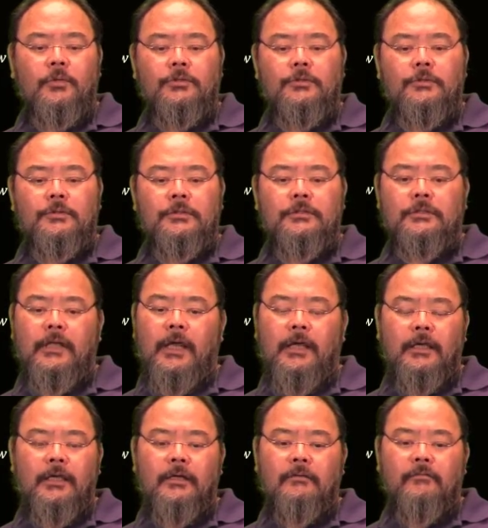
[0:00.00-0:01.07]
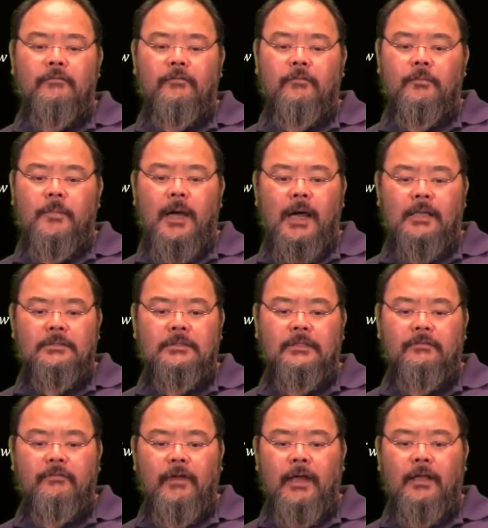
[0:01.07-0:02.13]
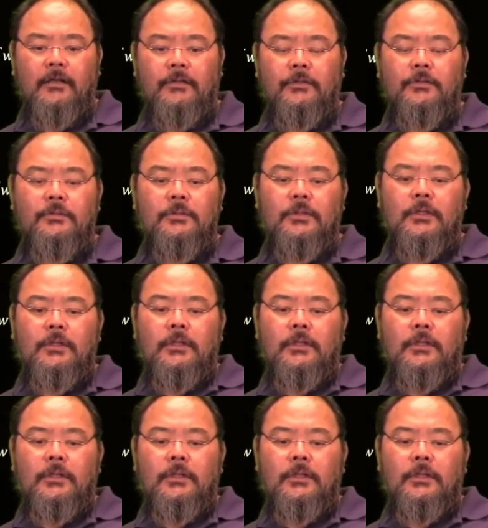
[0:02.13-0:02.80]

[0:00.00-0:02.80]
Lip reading: which is taking a positive value,